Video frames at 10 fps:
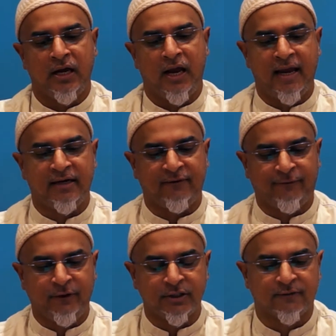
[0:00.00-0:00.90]
And
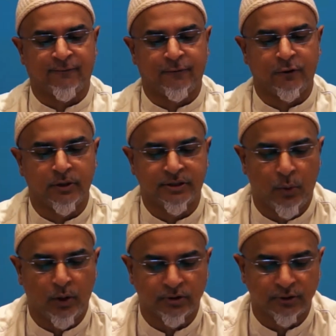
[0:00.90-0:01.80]
first and foremost, I
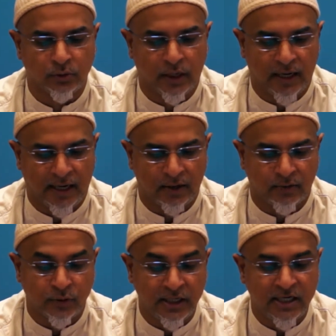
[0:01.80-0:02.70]
wanted to
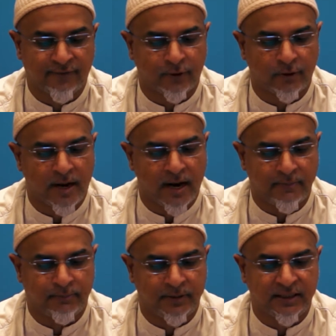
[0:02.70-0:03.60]
read from my
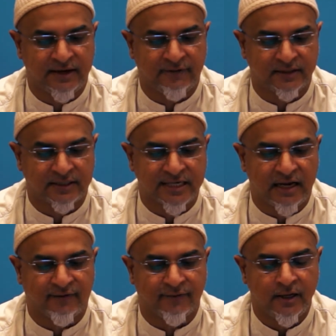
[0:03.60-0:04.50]
PDF
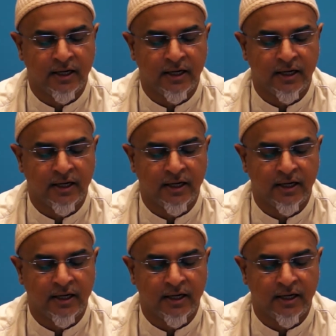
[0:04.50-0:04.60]
itself